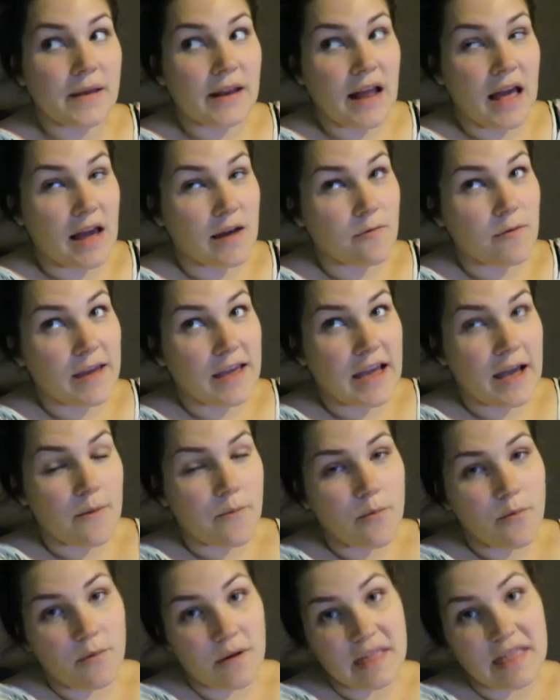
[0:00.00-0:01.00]
and I wake
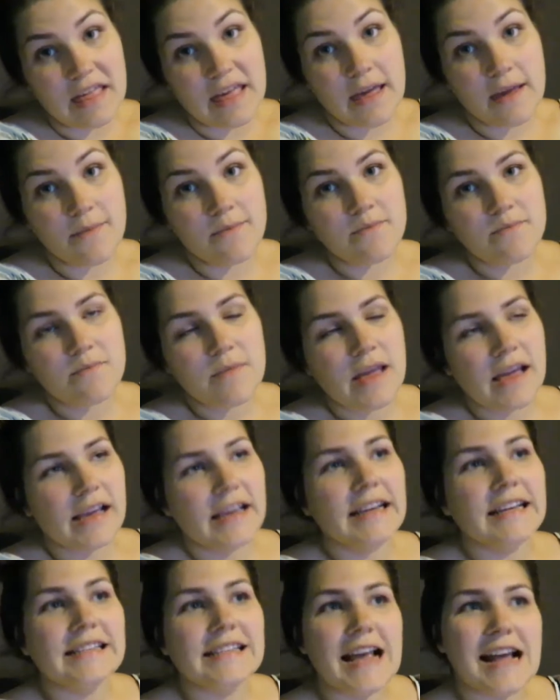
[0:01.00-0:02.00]
up with him.
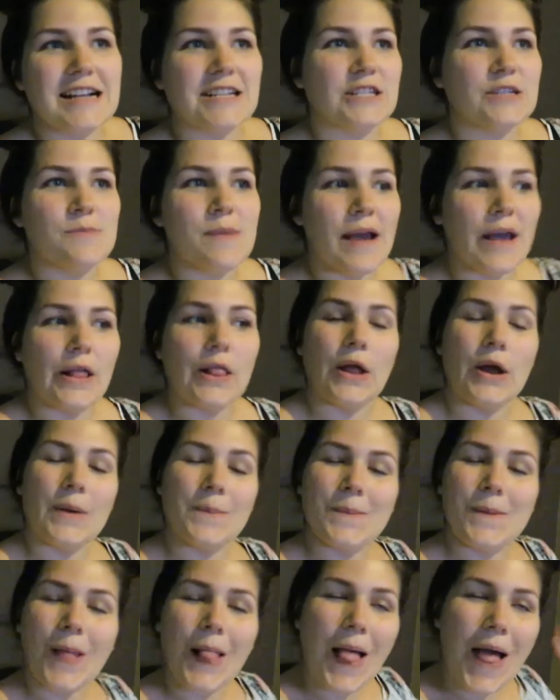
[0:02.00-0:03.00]
He's actually my
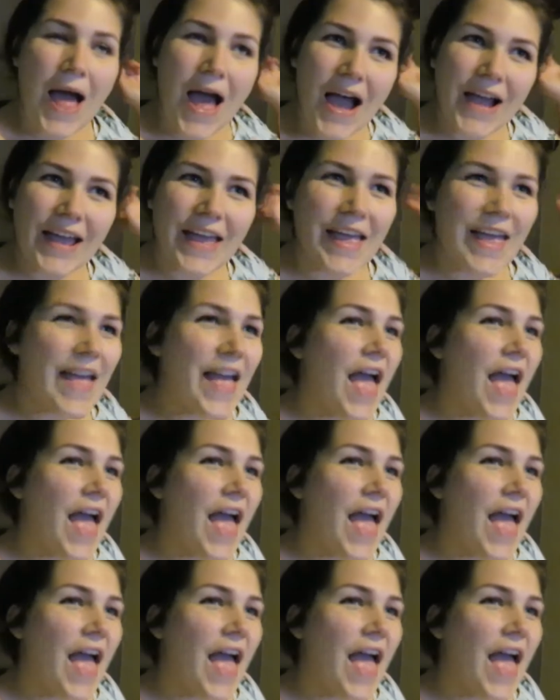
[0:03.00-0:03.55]
alarm clock.